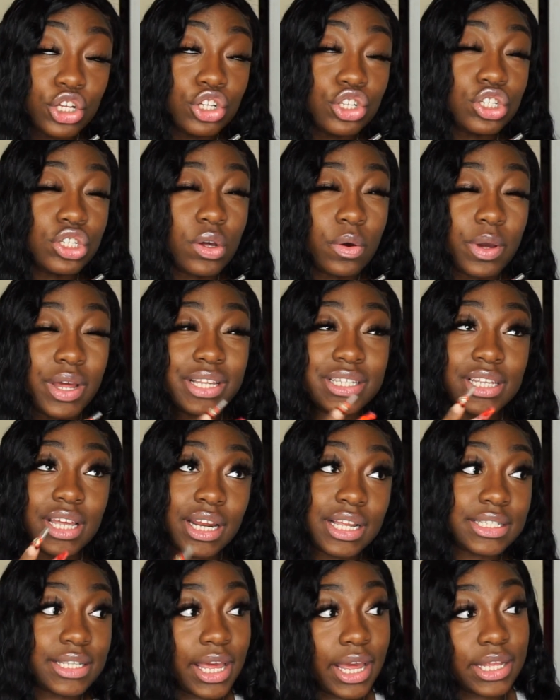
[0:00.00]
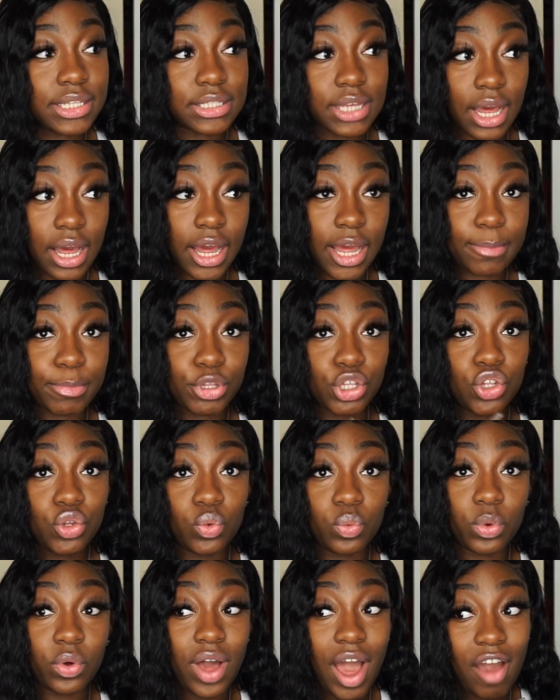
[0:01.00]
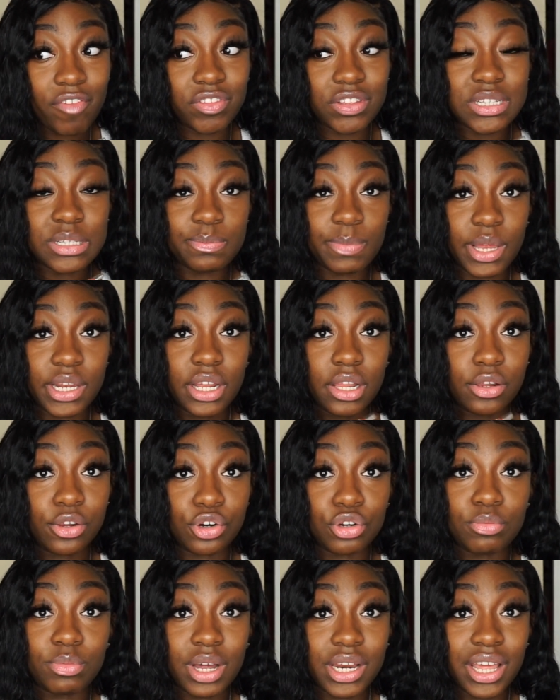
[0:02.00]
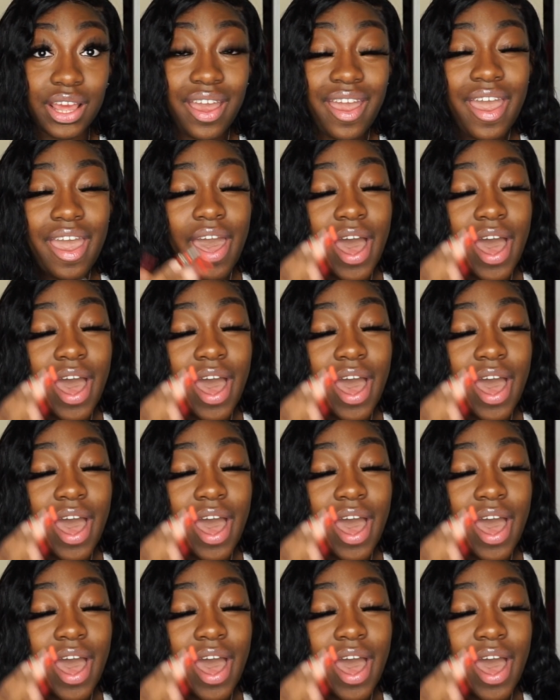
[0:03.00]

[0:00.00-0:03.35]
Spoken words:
So it's gonna take time, but you will have to spend a little money.